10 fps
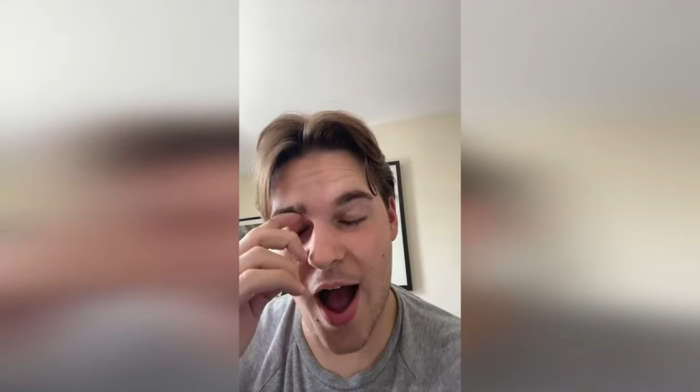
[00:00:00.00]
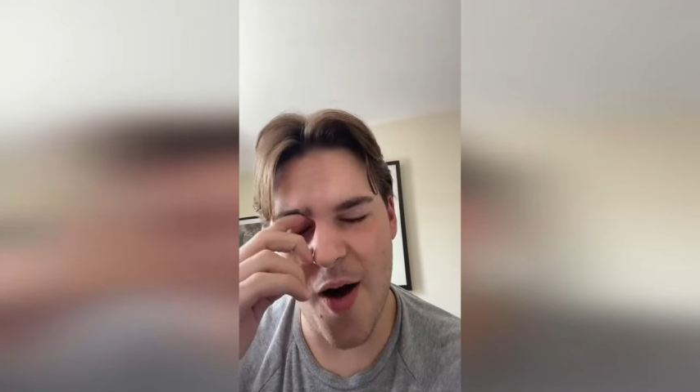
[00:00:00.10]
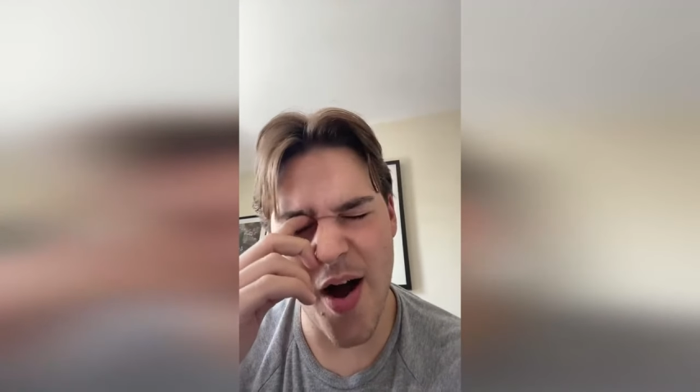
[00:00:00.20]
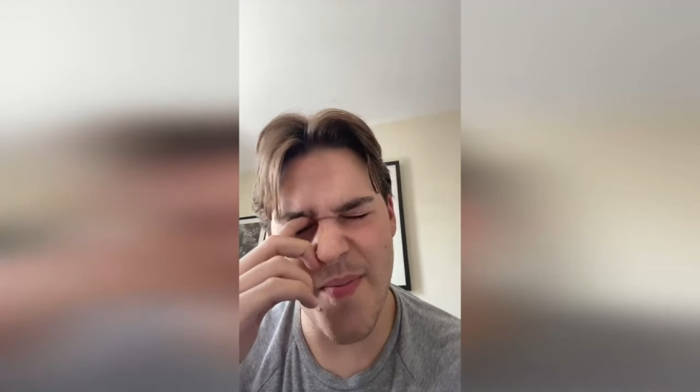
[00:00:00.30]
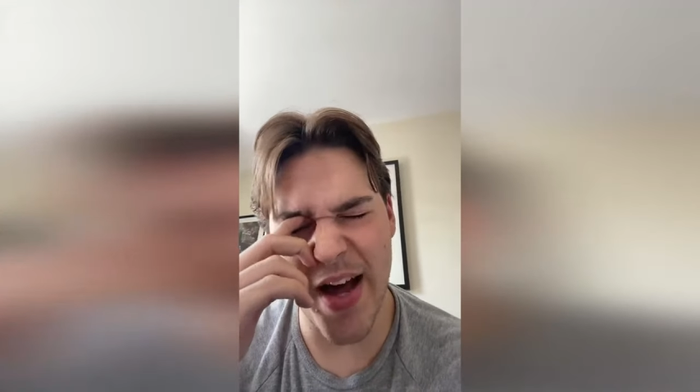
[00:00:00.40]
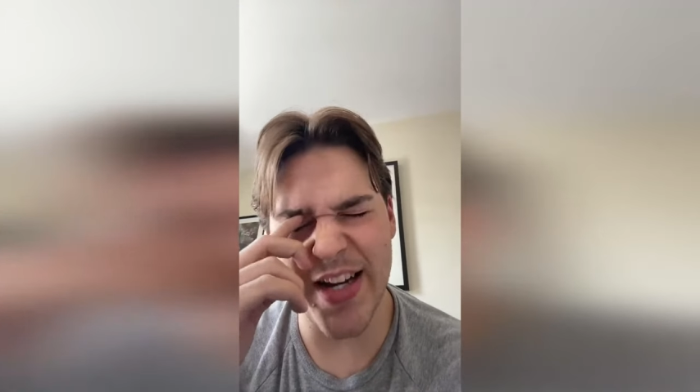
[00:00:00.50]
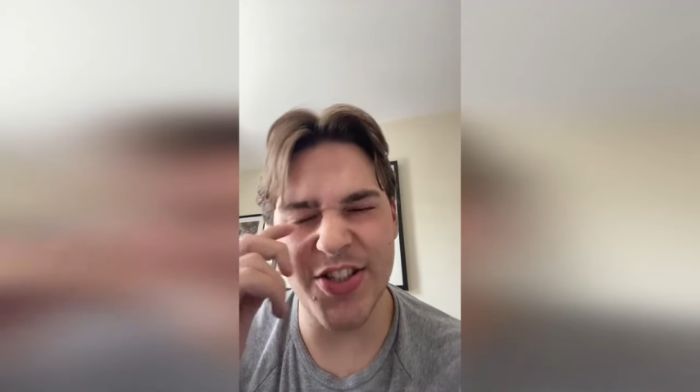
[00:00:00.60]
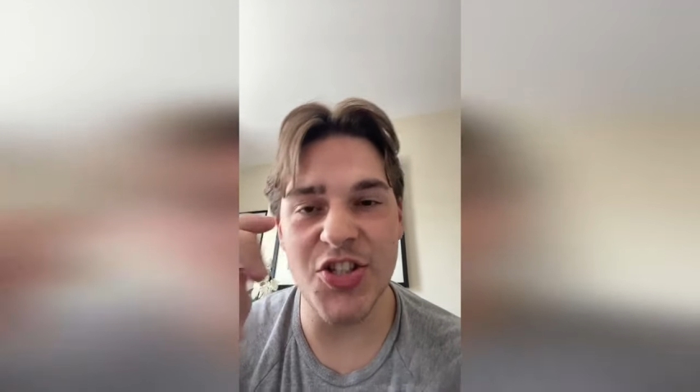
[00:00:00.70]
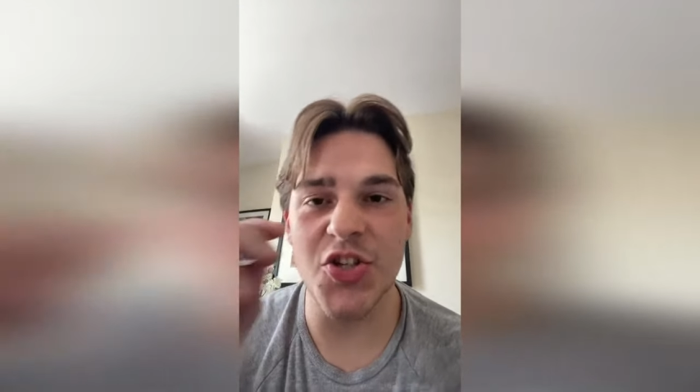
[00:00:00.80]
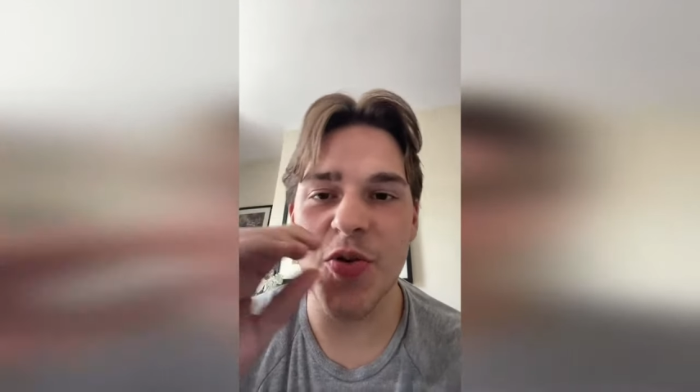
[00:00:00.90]
how I
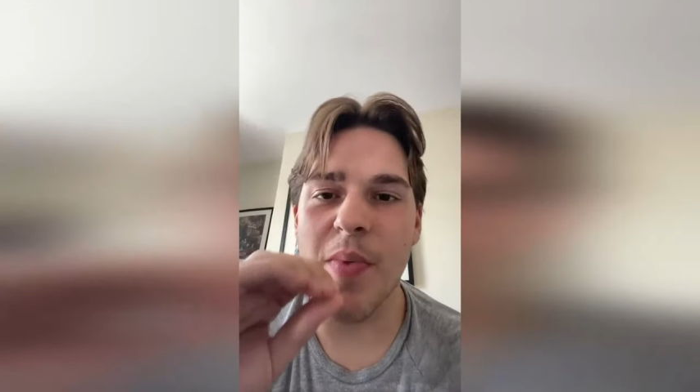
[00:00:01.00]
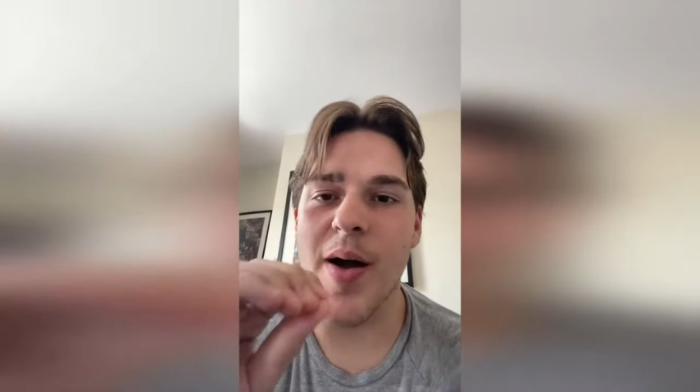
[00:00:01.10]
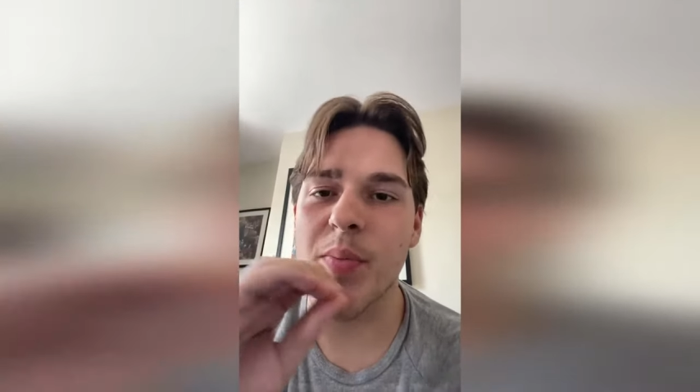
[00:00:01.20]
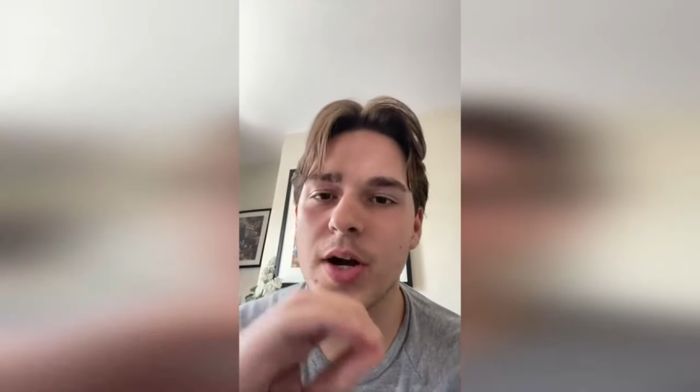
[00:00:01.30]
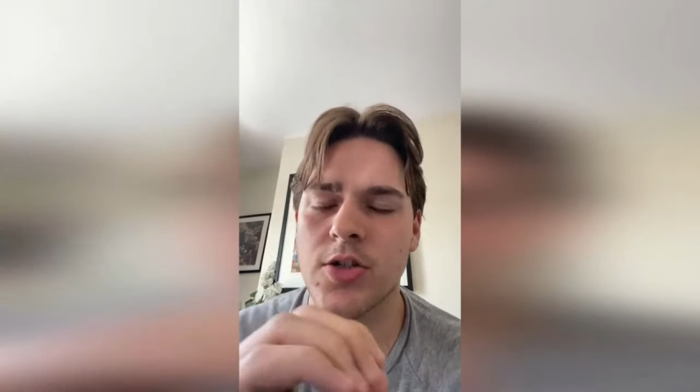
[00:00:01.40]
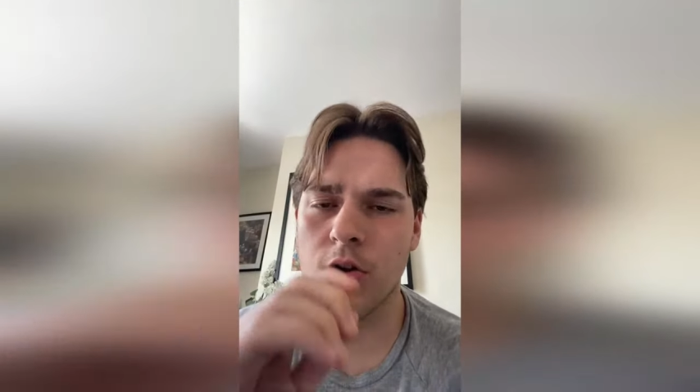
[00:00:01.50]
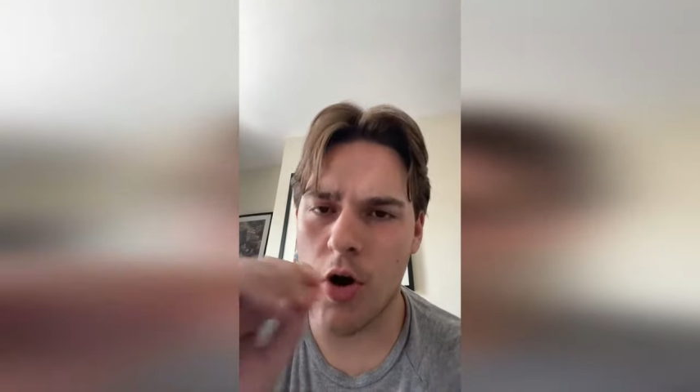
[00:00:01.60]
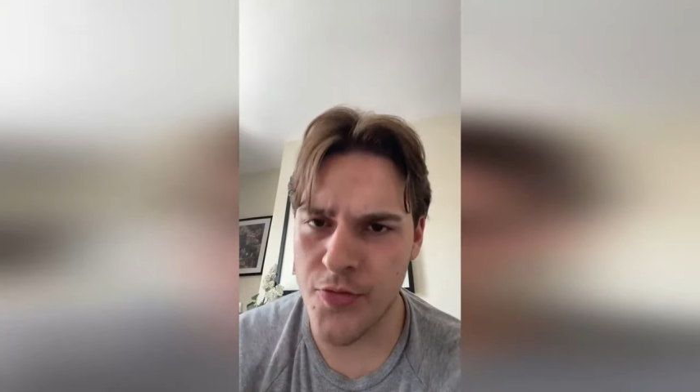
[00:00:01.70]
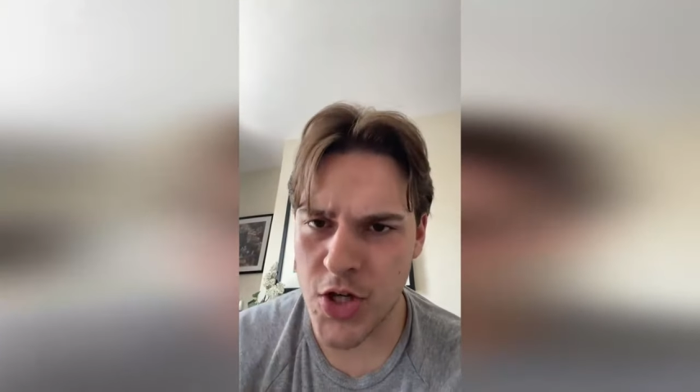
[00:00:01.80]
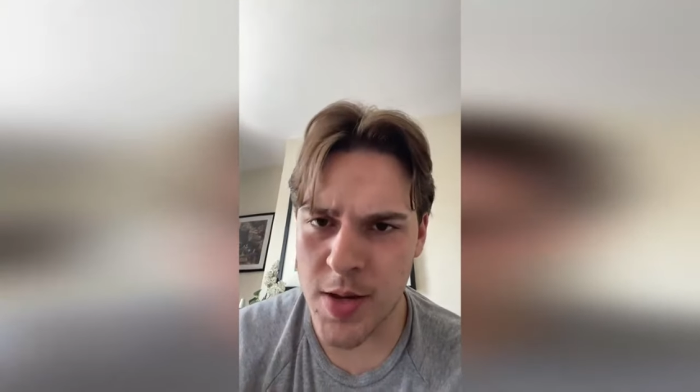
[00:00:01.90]
managed to do my impression
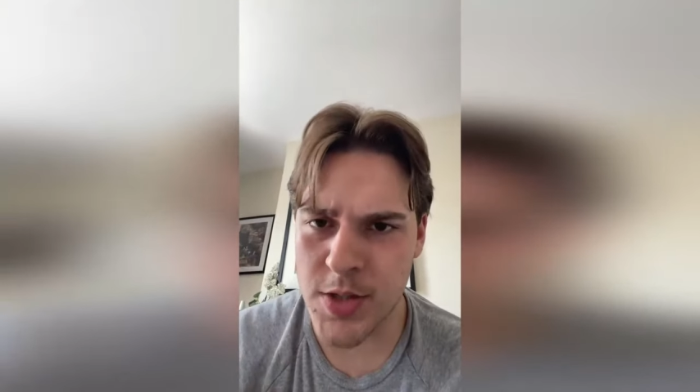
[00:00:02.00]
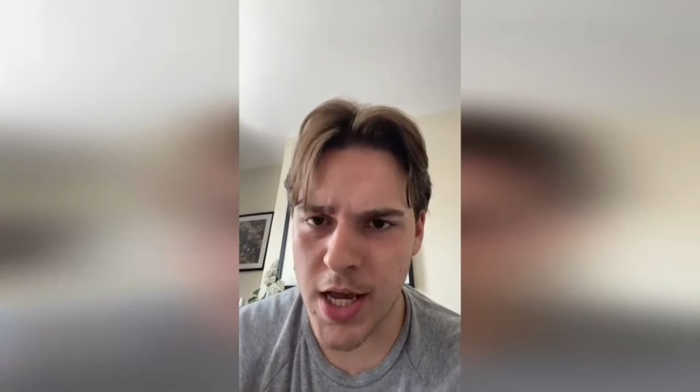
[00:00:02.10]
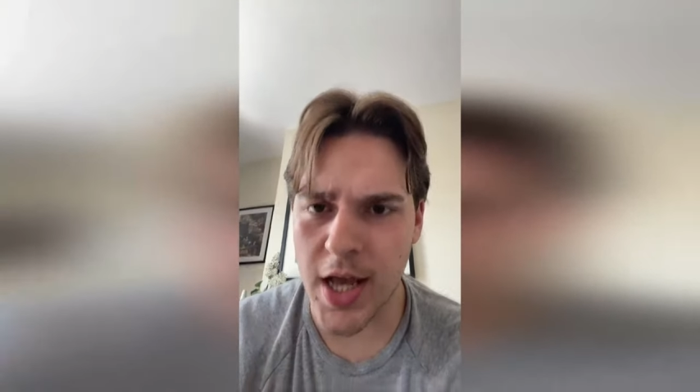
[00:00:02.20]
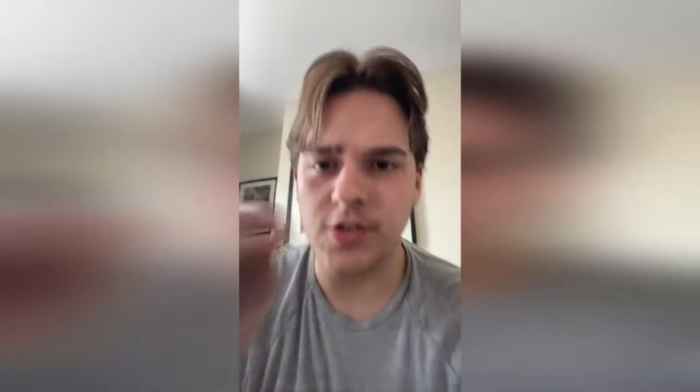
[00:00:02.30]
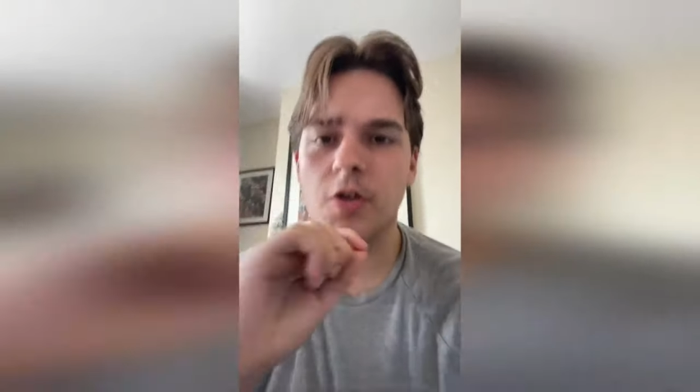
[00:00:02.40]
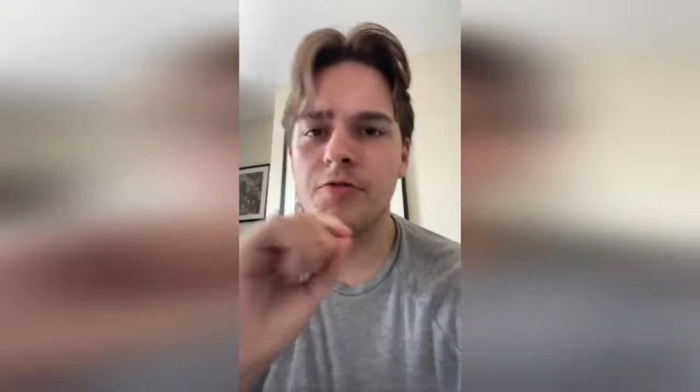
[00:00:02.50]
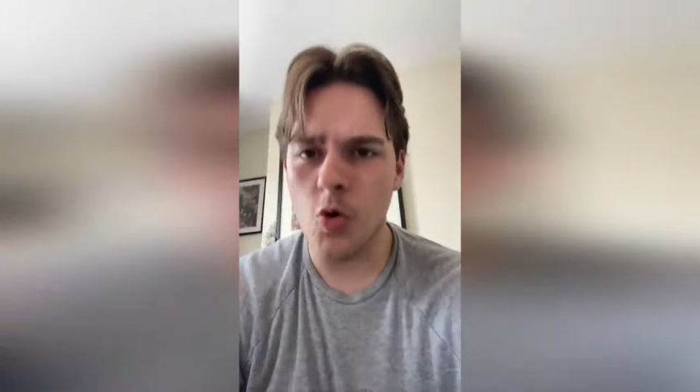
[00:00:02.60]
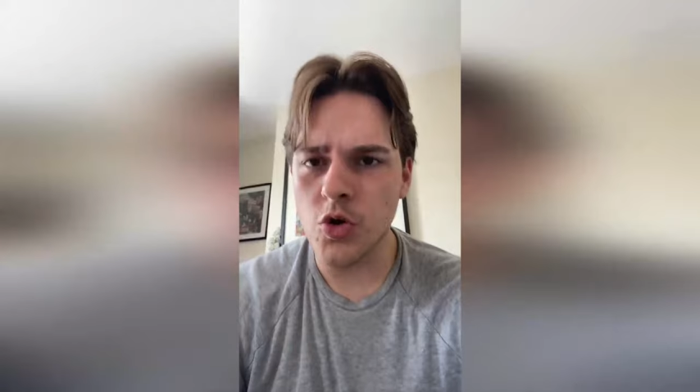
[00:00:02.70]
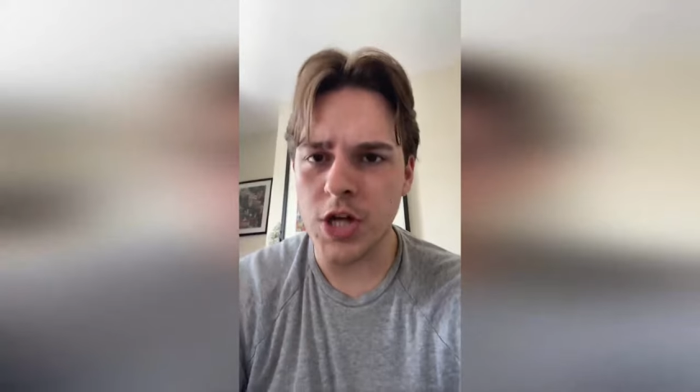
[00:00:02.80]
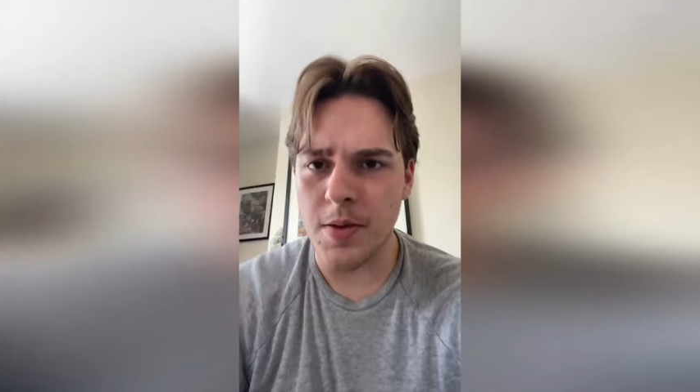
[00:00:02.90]
of James Acaster
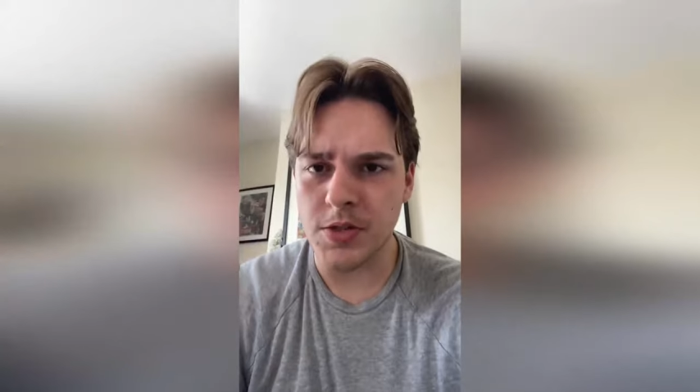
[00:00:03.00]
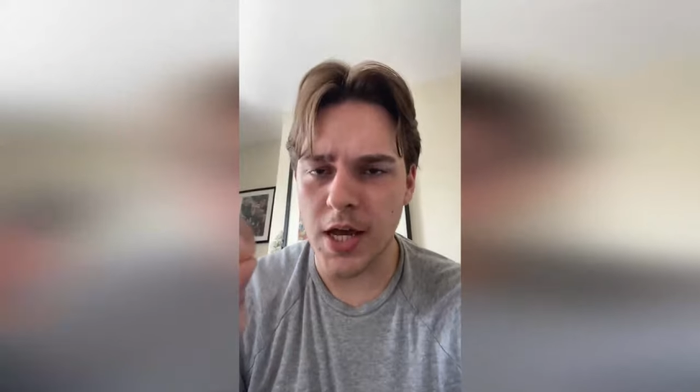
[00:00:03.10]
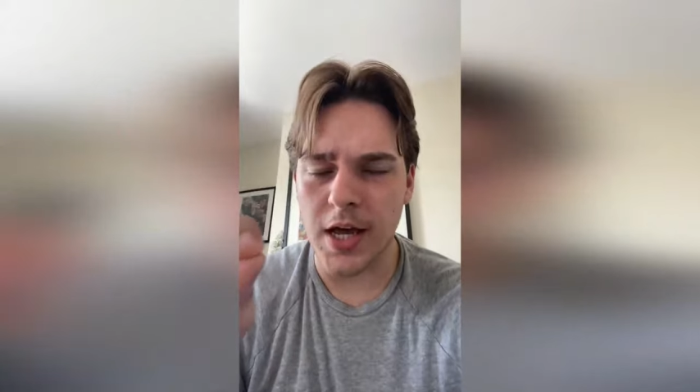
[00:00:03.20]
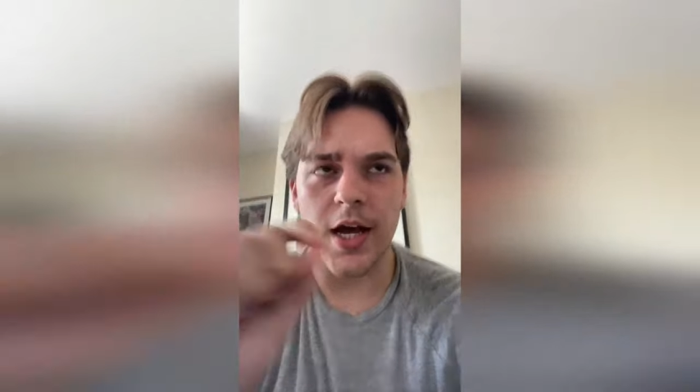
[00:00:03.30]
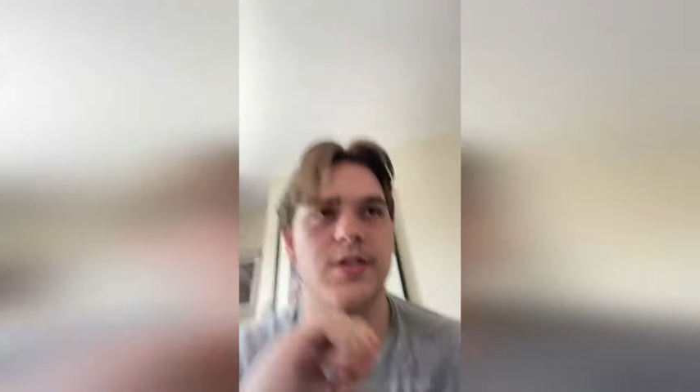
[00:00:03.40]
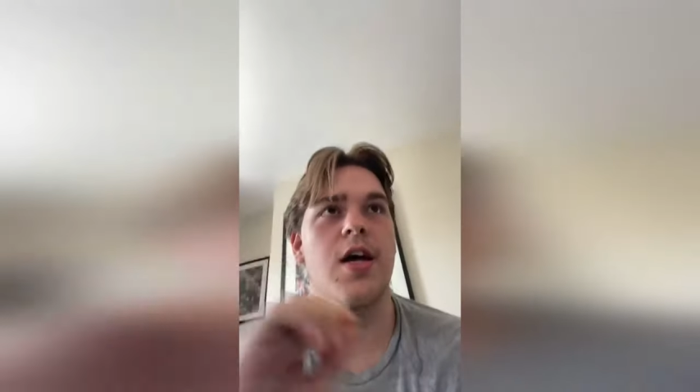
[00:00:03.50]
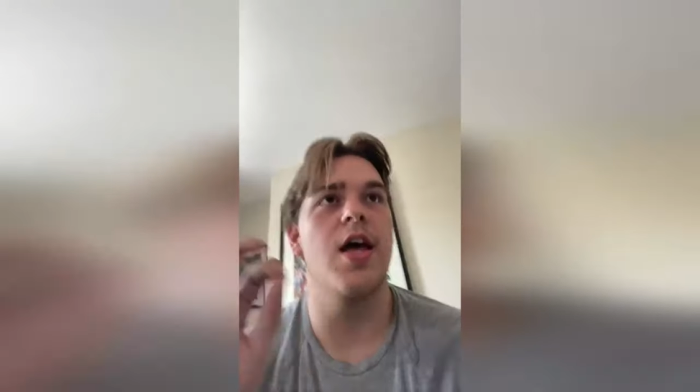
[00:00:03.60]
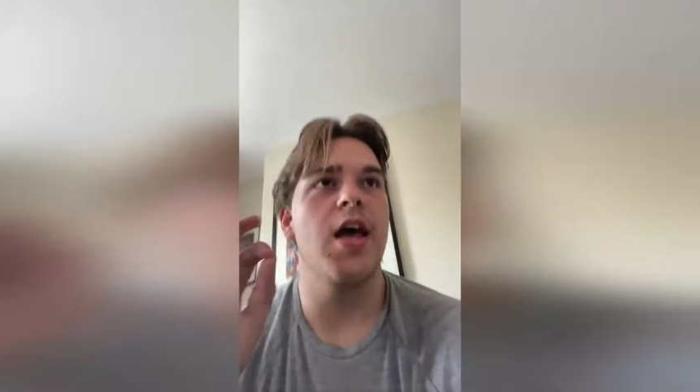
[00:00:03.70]
for James Acaster.